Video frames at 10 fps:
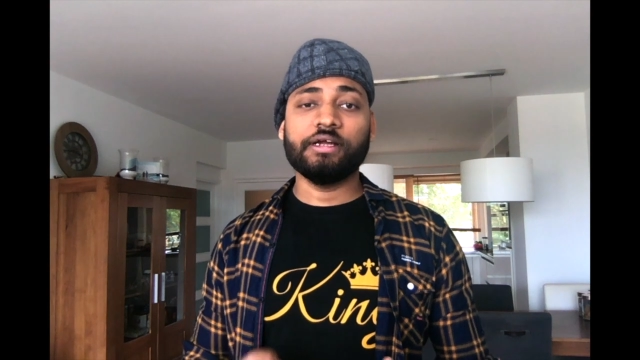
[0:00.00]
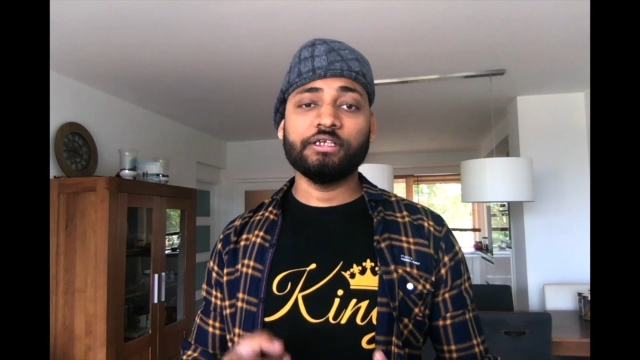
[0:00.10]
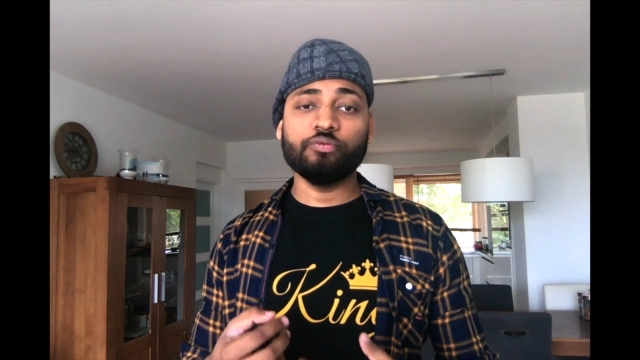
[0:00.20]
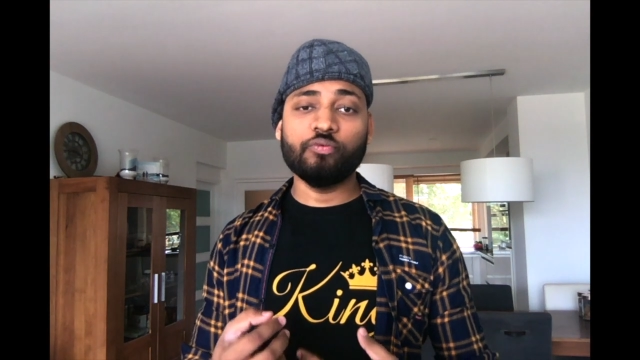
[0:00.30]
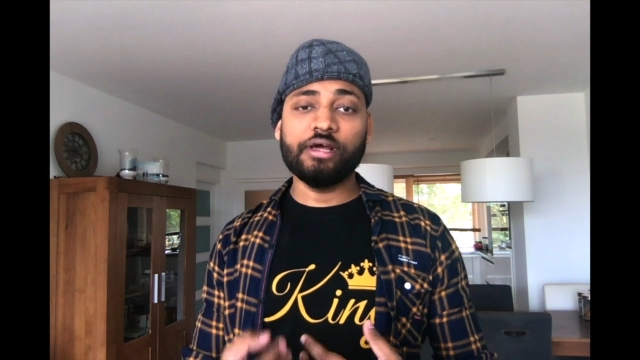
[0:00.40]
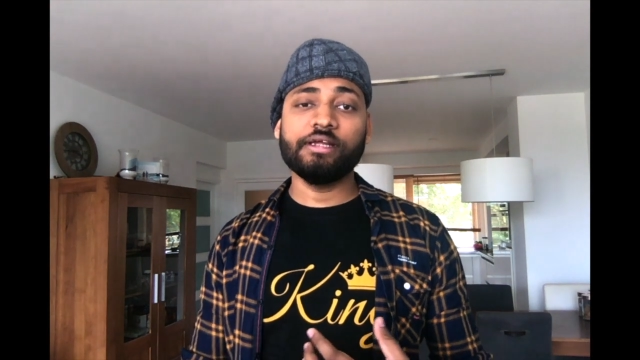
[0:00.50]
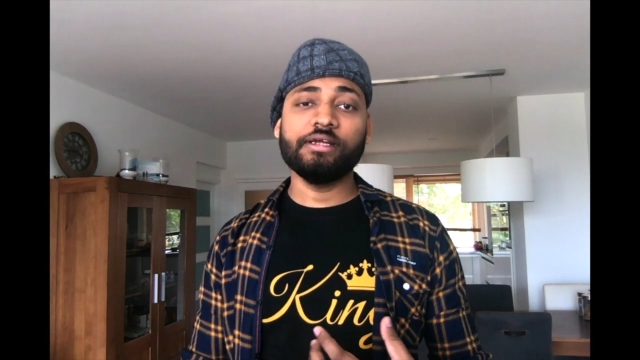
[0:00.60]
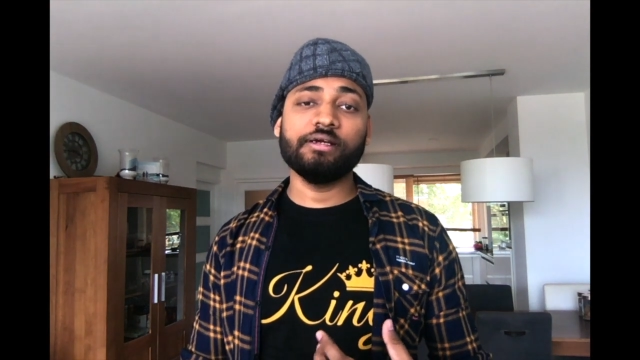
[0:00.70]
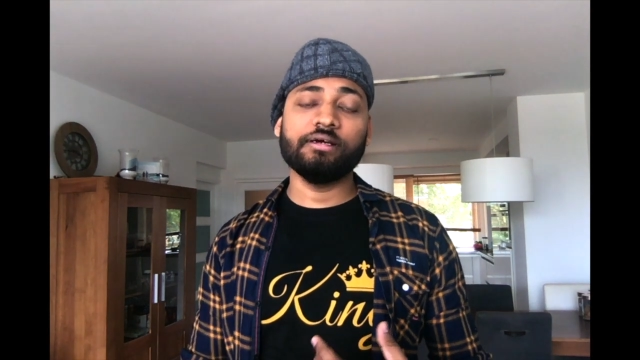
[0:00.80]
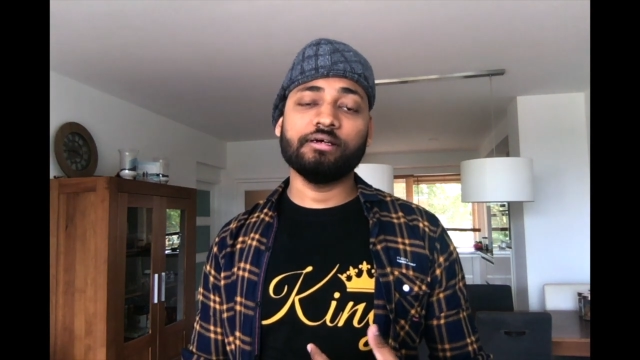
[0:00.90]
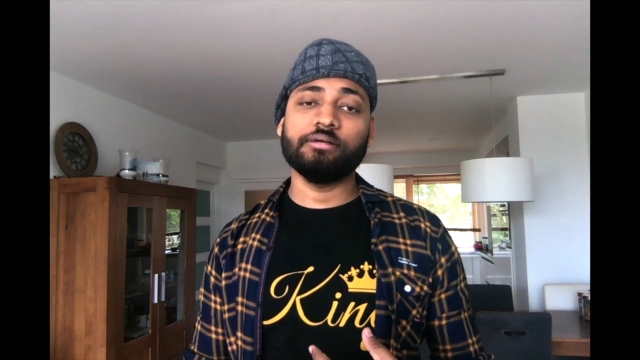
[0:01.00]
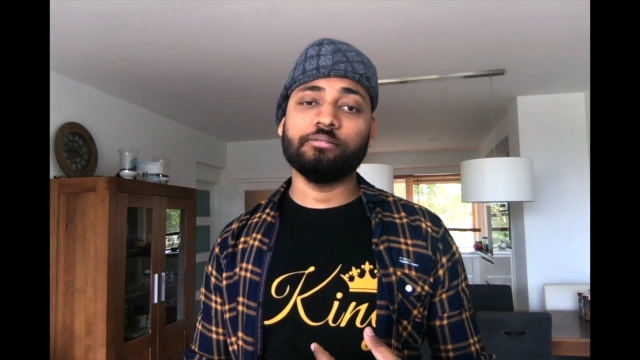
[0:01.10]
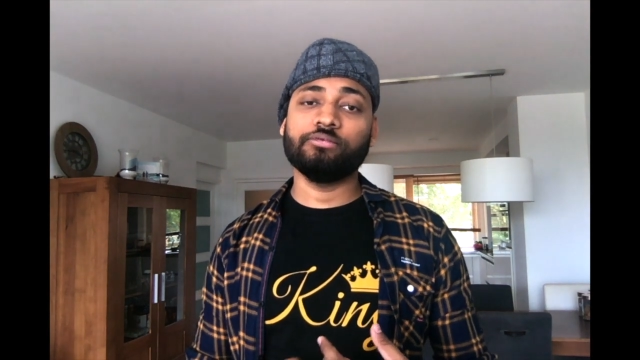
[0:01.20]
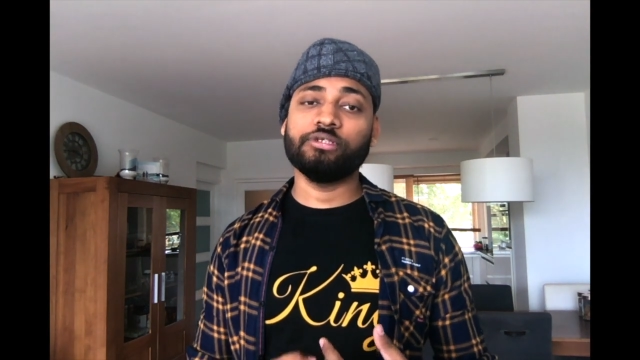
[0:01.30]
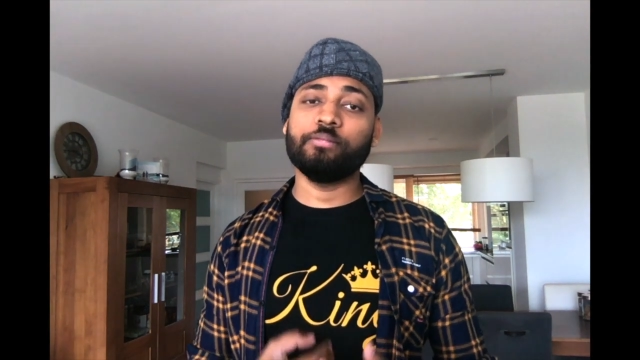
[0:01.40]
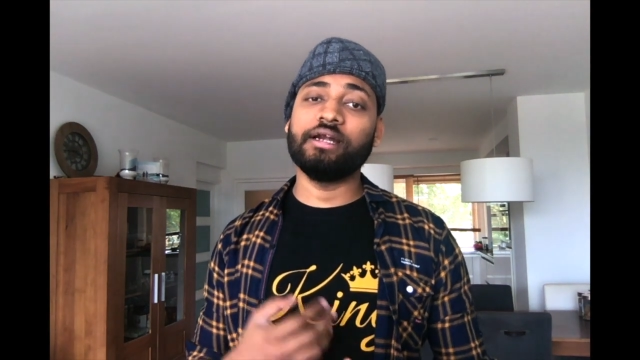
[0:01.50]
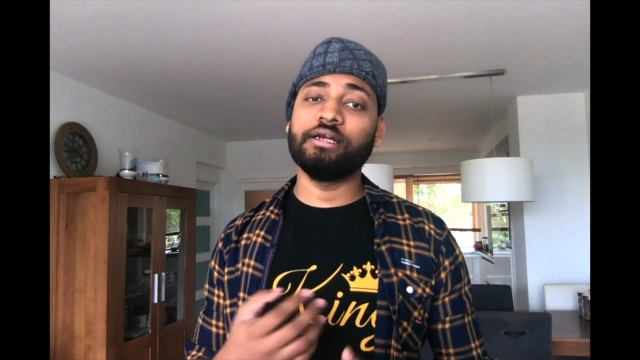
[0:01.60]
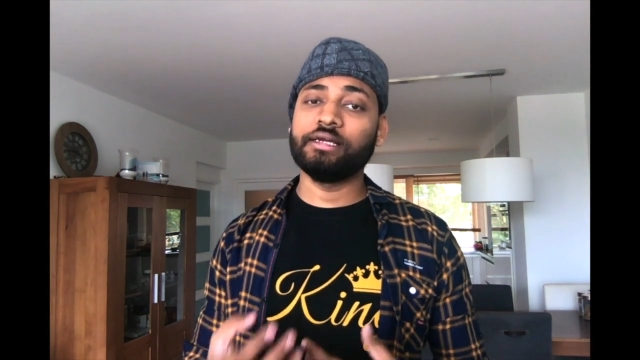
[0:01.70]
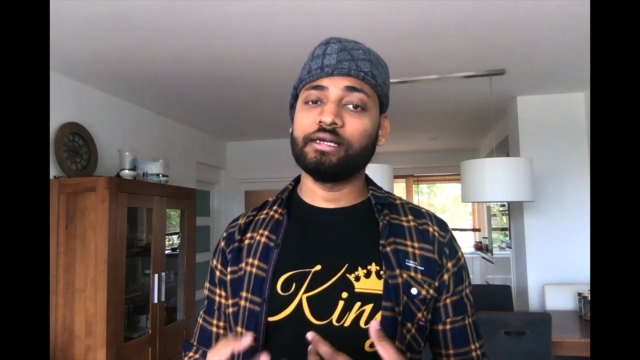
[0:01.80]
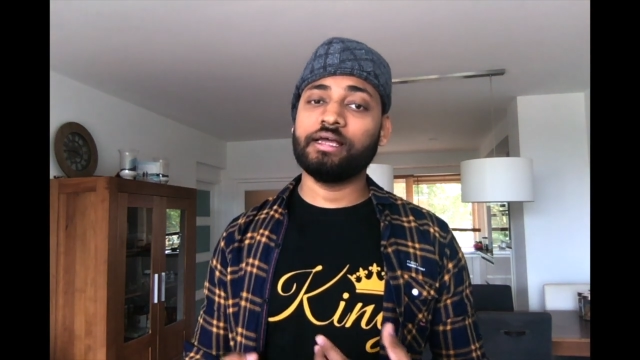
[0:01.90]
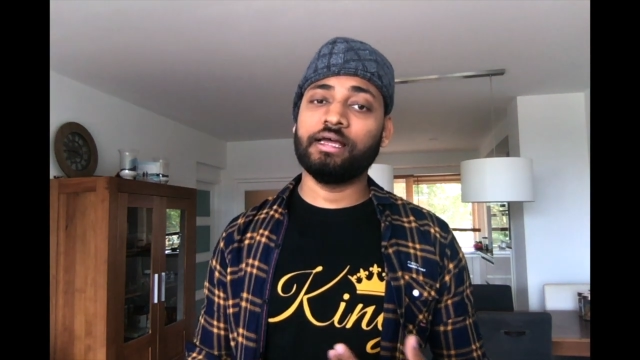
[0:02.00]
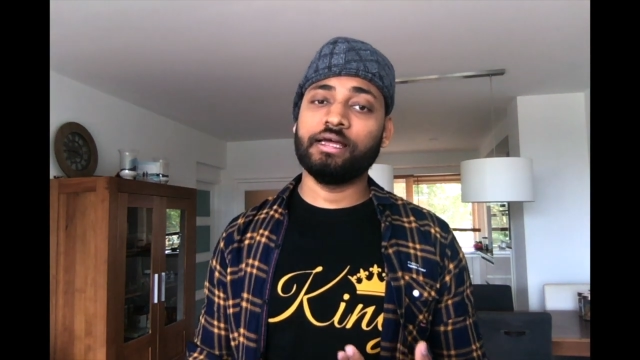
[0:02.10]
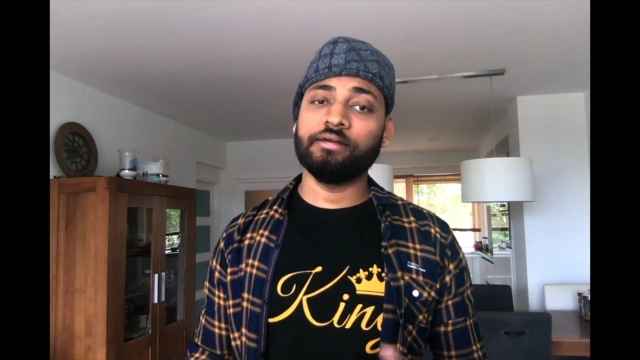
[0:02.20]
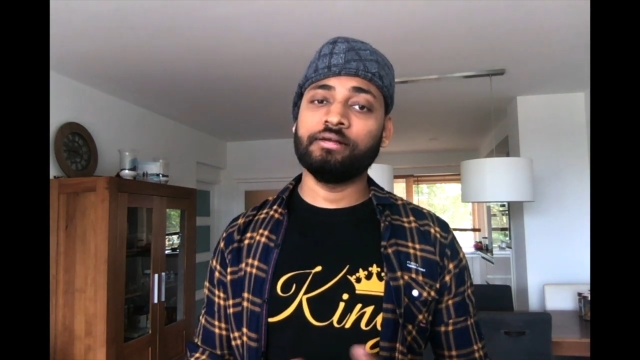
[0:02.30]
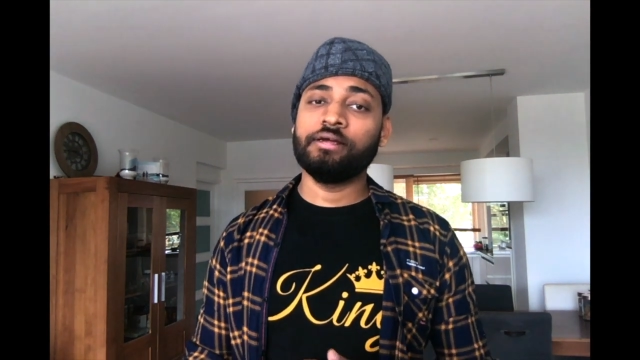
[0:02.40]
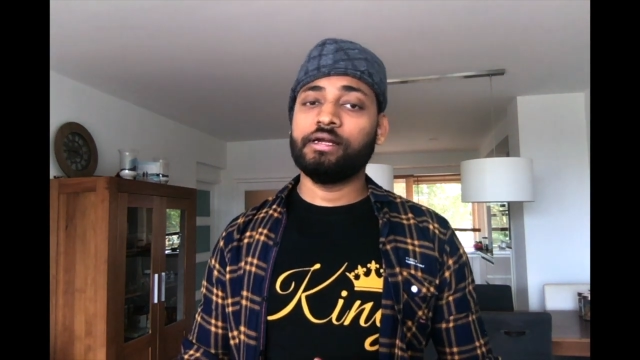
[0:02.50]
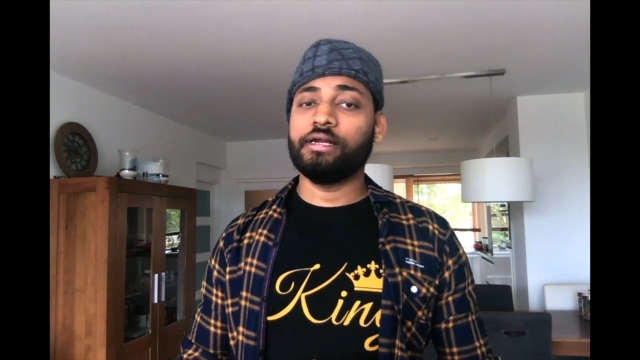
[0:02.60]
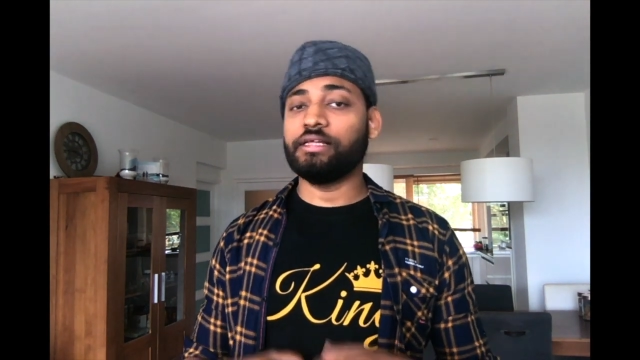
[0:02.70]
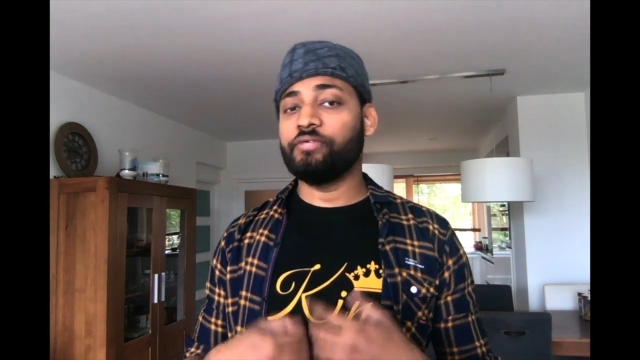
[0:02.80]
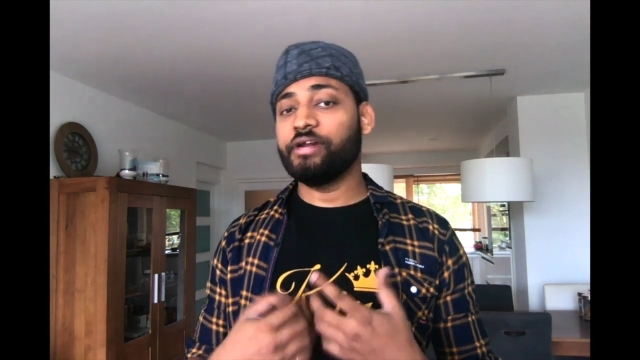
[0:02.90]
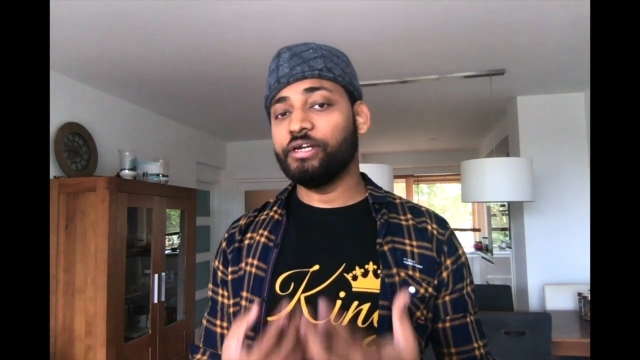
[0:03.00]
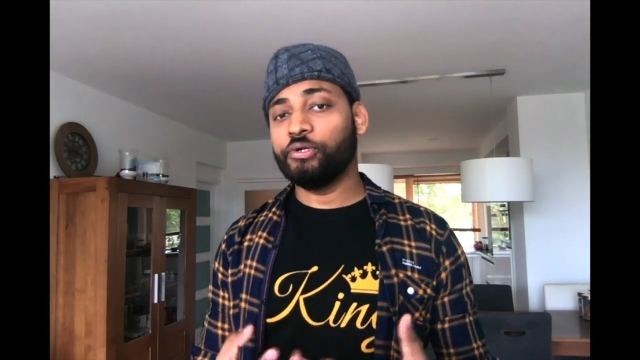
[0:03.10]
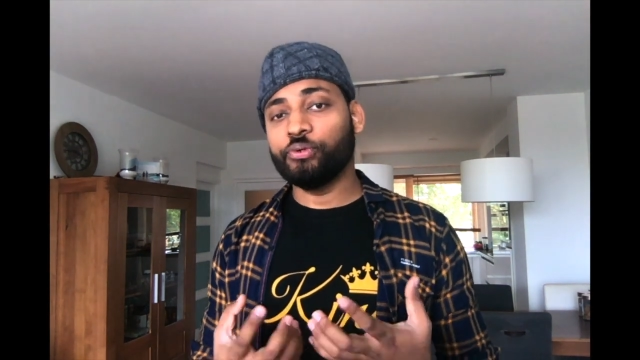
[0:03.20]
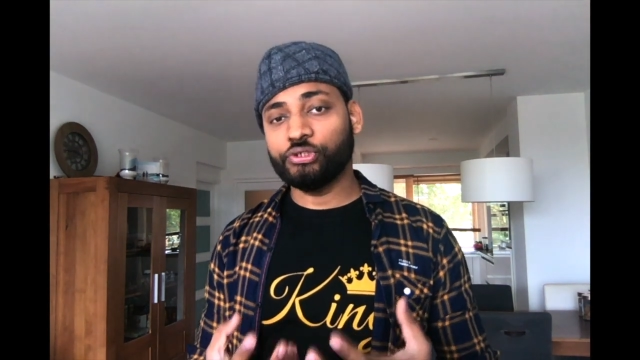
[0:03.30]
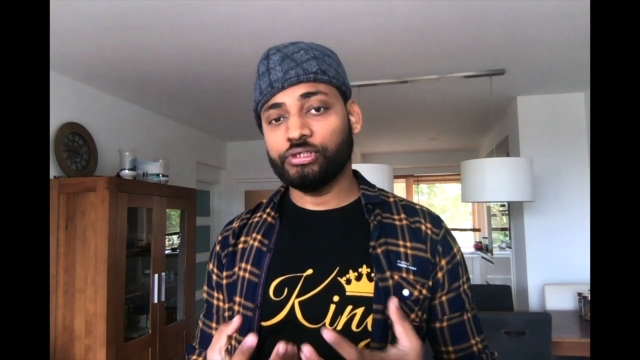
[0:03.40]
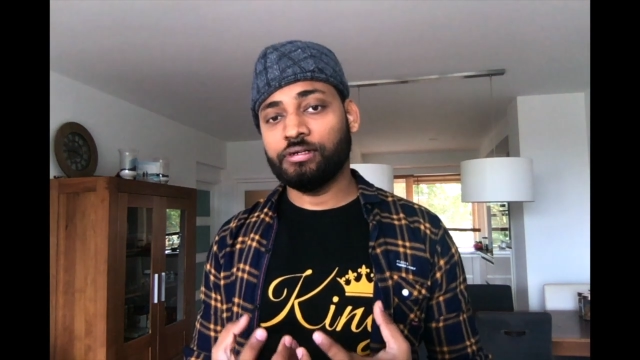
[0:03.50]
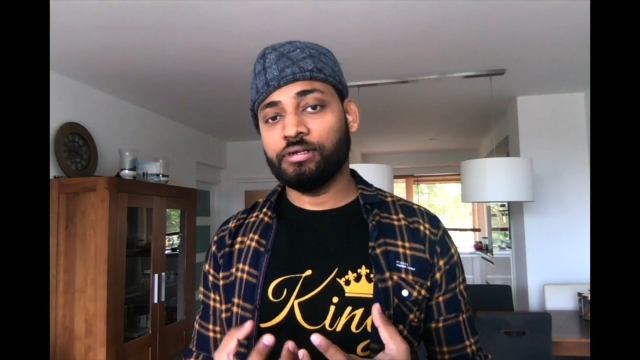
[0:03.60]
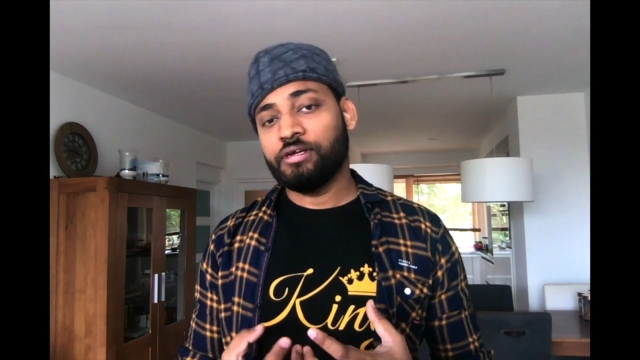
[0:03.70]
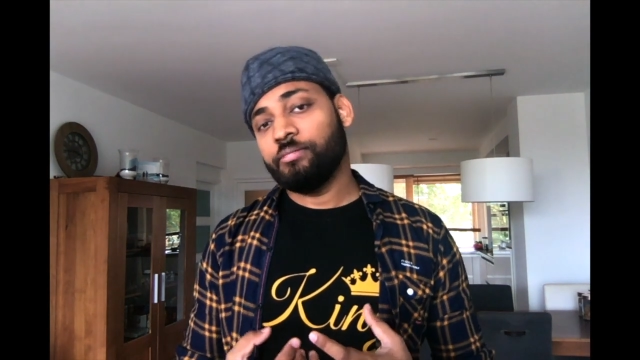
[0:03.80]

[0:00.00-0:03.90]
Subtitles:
It's very semantic and it has a very intuition